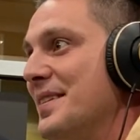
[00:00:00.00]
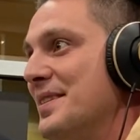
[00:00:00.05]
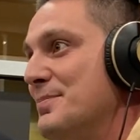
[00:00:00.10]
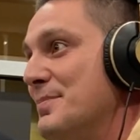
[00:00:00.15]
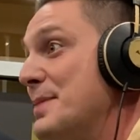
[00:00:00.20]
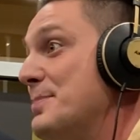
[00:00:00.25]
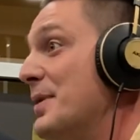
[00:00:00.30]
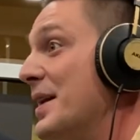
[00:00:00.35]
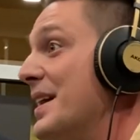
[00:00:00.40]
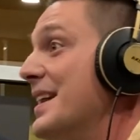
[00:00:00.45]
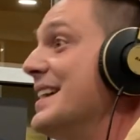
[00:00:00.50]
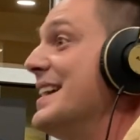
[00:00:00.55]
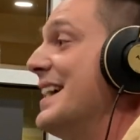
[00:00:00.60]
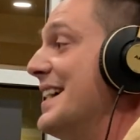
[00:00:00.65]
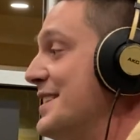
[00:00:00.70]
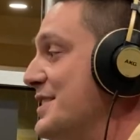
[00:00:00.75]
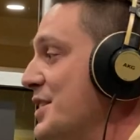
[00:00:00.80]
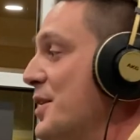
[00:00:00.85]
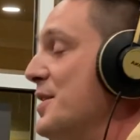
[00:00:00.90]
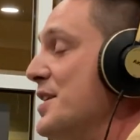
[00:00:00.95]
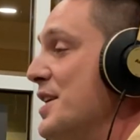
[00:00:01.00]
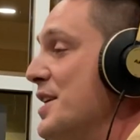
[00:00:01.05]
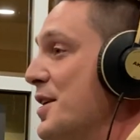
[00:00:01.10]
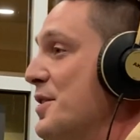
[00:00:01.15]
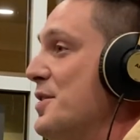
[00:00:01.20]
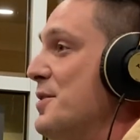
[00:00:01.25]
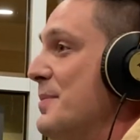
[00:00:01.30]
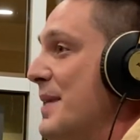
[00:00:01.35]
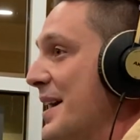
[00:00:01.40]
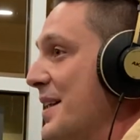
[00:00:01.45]
My buddy Antonio,
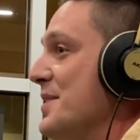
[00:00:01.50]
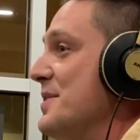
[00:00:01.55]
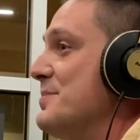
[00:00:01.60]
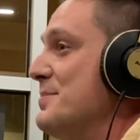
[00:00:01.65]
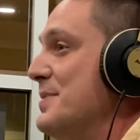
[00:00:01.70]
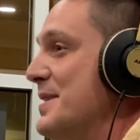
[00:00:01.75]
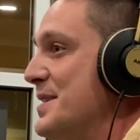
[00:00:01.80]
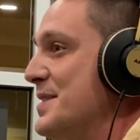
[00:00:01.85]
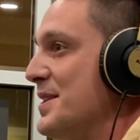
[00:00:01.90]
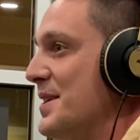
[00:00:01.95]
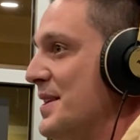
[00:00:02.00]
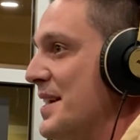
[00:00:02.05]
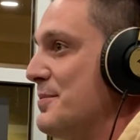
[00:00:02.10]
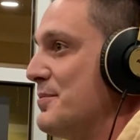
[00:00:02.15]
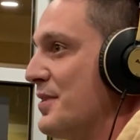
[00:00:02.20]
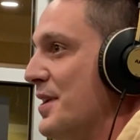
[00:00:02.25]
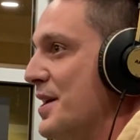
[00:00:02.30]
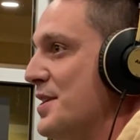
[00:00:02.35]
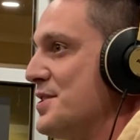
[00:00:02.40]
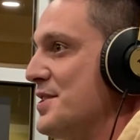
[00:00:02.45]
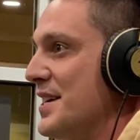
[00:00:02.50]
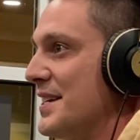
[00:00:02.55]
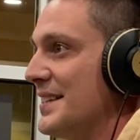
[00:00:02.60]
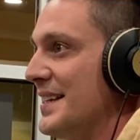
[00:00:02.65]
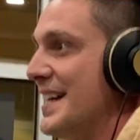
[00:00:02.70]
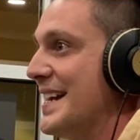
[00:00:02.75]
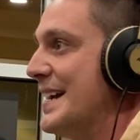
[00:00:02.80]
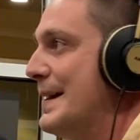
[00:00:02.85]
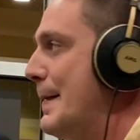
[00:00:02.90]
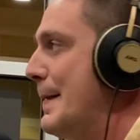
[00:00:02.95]
who made all the beats on that project,
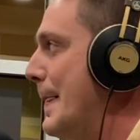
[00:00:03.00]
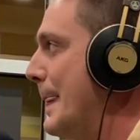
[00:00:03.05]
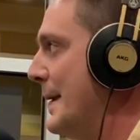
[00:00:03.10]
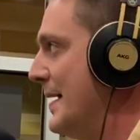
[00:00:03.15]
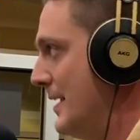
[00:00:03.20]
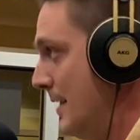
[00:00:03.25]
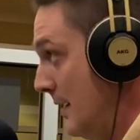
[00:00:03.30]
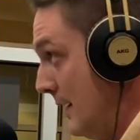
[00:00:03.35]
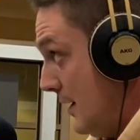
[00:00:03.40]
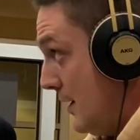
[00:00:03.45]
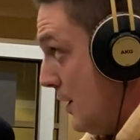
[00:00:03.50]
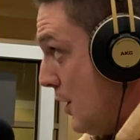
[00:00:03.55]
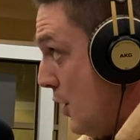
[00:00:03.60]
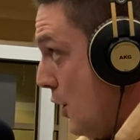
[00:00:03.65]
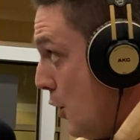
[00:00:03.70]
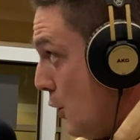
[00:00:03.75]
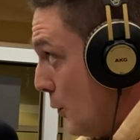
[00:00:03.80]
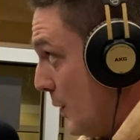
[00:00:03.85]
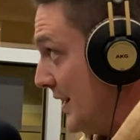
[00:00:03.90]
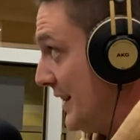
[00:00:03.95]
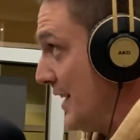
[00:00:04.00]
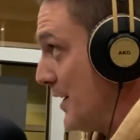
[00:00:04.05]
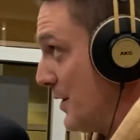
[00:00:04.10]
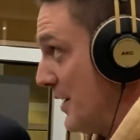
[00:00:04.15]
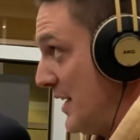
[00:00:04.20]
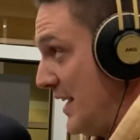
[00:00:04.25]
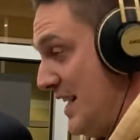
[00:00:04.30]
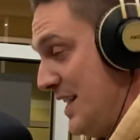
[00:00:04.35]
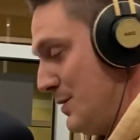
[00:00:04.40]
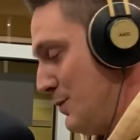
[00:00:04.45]
like
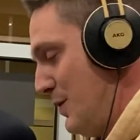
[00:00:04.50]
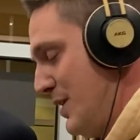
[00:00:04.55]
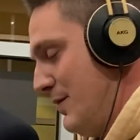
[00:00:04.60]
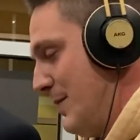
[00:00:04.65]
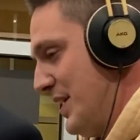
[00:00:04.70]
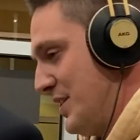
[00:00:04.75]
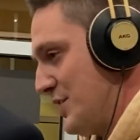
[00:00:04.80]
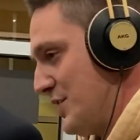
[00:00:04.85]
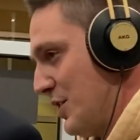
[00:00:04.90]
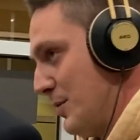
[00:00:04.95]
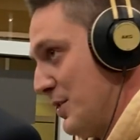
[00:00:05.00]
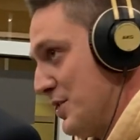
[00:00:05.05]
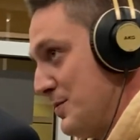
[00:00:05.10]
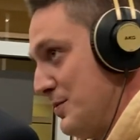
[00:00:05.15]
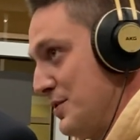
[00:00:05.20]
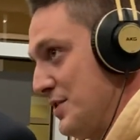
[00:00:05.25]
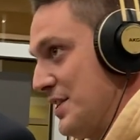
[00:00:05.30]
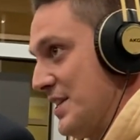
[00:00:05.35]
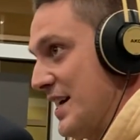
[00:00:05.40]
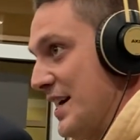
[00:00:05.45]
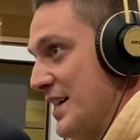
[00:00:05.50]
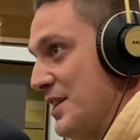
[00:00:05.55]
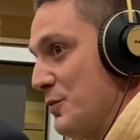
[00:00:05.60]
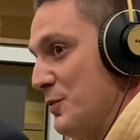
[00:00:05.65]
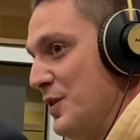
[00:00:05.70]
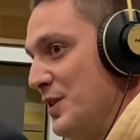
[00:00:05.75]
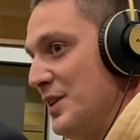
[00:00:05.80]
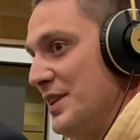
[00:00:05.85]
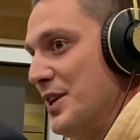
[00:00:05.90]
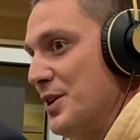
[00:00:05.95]
we've made so much music together.
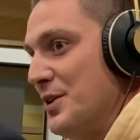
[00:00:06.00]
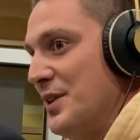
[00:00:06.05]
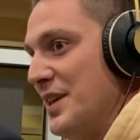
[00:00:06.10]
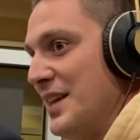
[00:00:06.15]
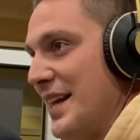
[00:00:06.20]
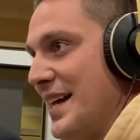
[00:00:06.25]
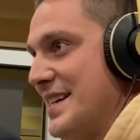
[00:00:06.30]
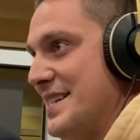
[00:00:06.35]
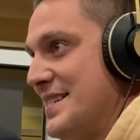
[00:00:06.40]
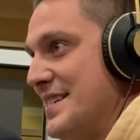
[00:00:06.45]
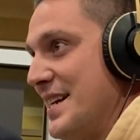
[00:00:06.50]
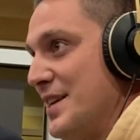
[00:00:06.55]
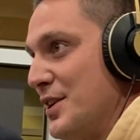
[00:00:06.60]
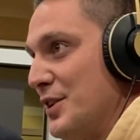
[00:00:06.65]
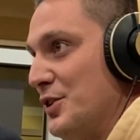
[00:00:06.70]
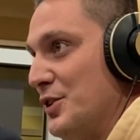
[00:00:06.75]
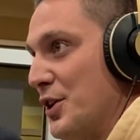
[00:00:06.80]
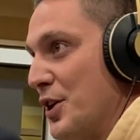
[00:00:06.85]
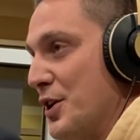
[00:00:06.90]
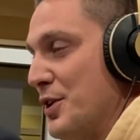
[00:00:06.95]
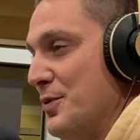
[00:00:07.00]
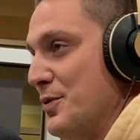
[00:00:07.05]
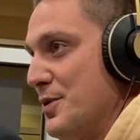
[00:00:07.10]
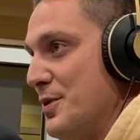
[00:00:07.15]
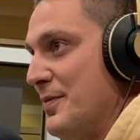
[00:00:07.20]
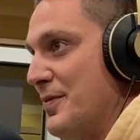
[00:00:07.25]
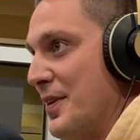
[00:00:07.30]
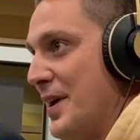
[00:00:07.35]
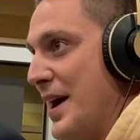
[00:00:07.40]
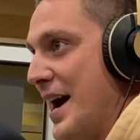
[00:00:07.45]
We'll literally like sit in a dark
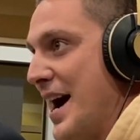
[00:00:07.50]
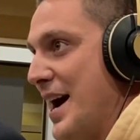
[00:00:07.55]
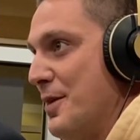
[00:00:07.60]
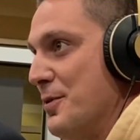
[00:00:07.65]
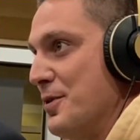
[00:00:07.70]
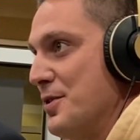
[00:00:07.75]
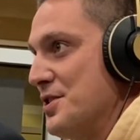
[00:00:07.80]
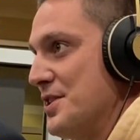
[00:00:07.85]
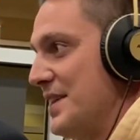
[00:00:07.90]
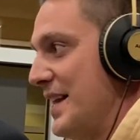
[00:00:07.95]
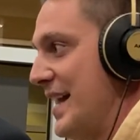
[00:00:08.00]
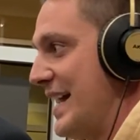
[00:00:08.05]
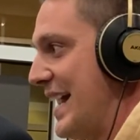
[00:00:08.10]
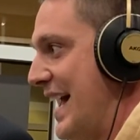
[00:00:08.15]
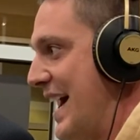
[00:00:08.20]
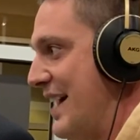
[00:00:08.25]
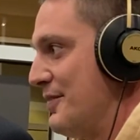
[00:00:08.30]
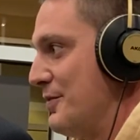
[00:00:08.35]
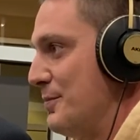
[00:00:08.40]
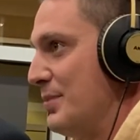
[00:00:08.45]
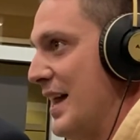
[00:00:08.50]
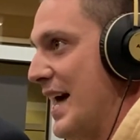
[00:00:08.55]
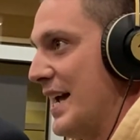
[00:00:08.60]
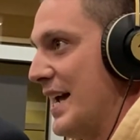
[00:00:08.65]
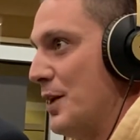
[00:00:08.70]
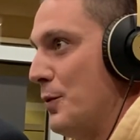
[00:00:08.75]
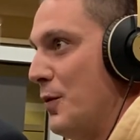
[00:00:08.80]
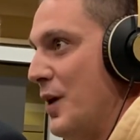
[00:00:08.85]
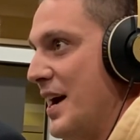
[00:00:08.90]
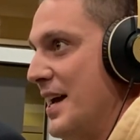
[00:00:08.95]
room for hours and like have black
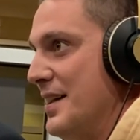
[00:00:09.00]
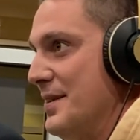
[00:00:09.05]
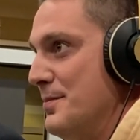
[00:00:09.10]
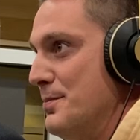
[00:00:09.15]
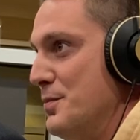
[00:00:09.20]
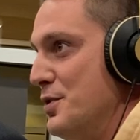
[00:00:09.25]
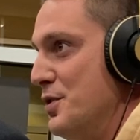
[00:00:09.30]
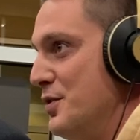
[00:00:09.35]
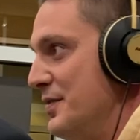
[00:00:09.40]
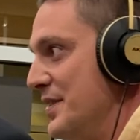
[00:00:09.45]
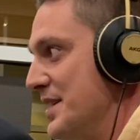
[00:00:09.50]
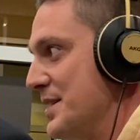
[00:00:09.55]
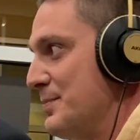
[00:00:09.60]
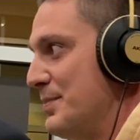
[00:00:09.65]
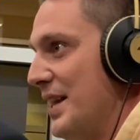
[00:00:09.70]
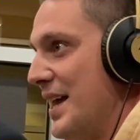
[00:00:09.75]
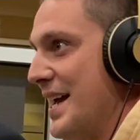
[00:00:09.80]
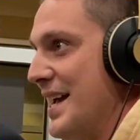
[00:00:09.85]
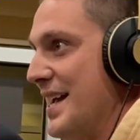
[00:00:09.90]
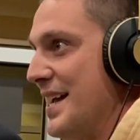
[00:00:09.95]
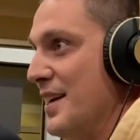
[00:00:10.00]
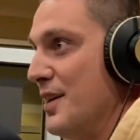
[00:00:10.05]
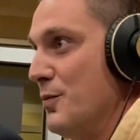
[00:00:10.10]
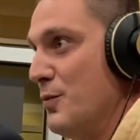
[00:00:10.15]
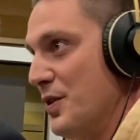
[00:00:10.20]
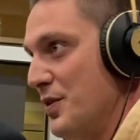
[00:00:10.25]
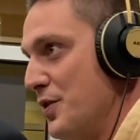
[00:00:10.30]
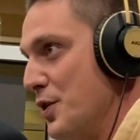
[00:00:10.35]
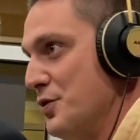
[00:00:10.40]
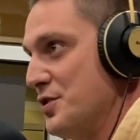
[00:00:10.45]
and white movies playing
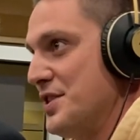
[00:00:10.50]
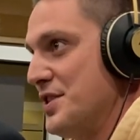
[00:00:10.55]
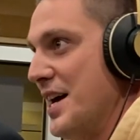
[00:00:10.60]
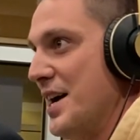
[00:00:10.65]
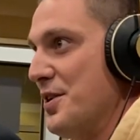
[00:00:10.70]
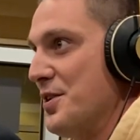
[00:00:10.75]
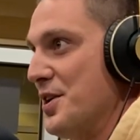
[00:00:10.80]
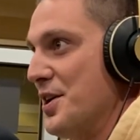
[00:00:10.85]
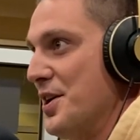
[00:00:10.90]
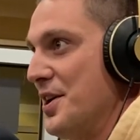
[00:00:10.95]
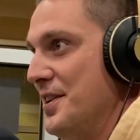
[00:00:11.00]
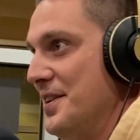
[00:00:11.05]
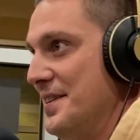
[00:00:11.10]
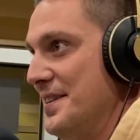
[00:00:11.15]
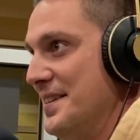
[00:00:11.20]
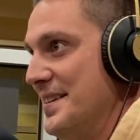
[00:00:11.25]
with no sound on,